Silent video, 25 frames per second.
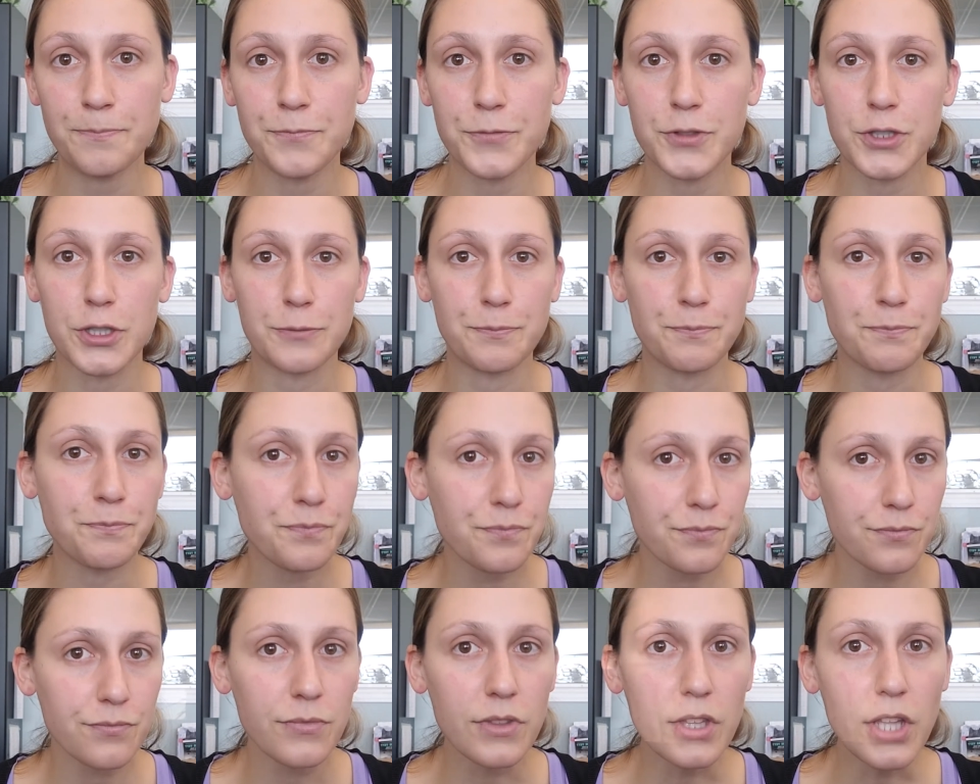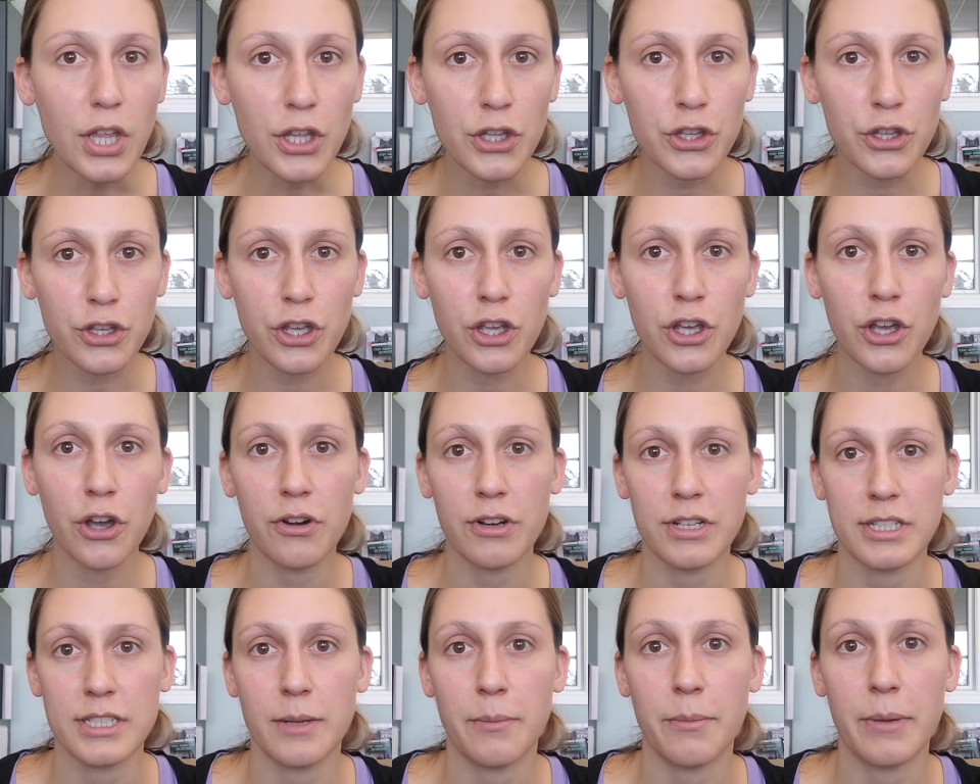So you could go
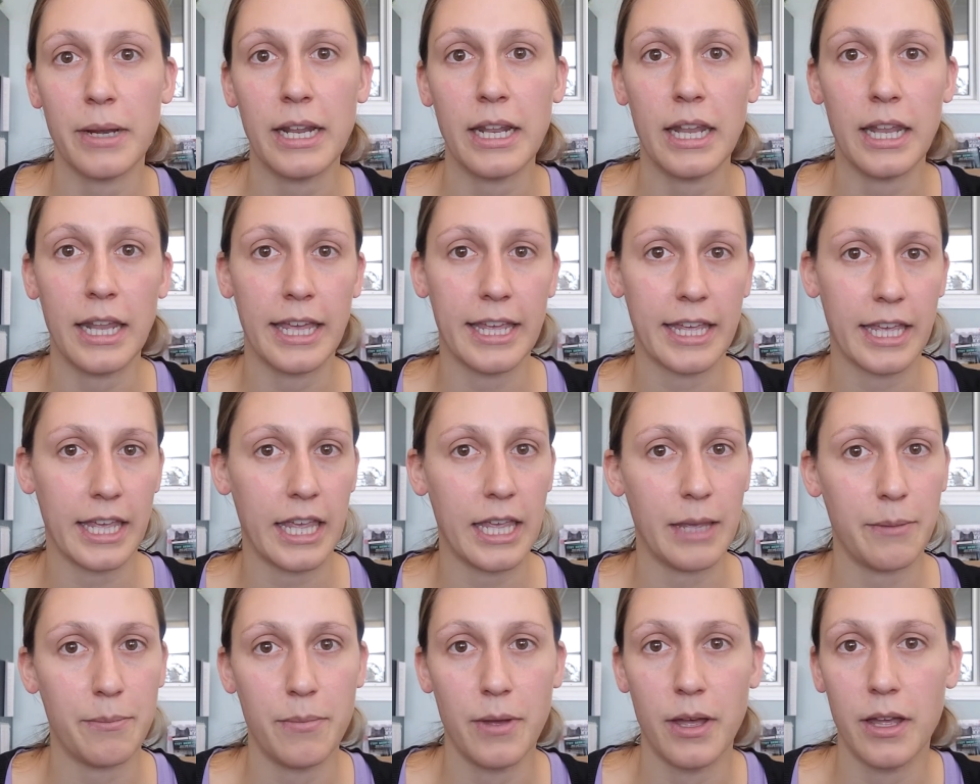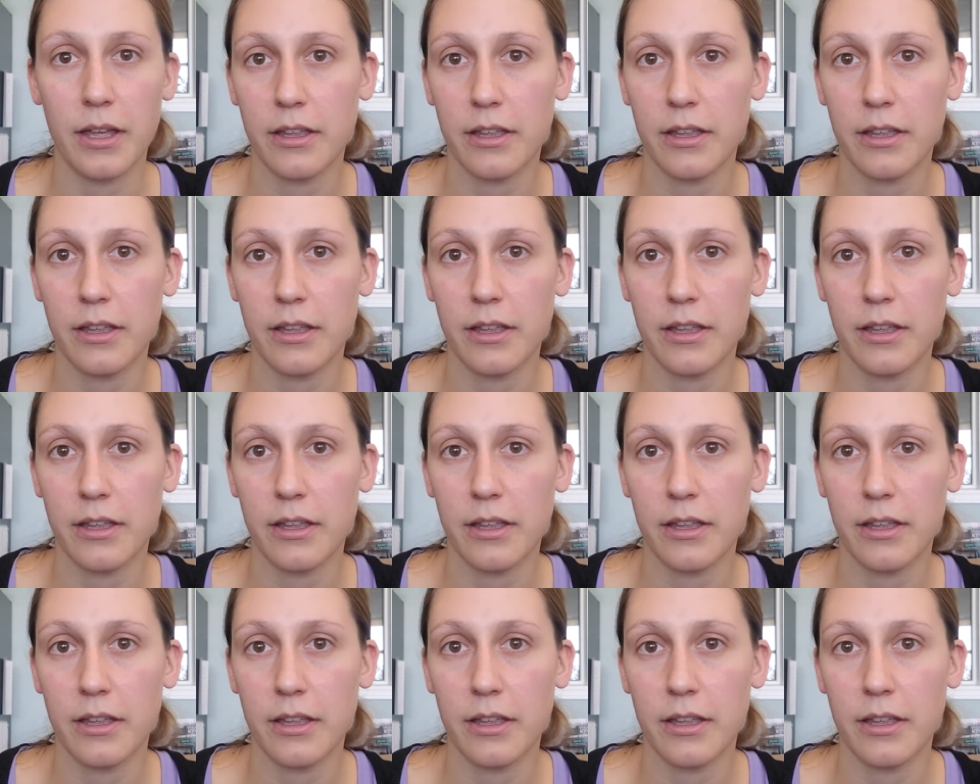to somebody like a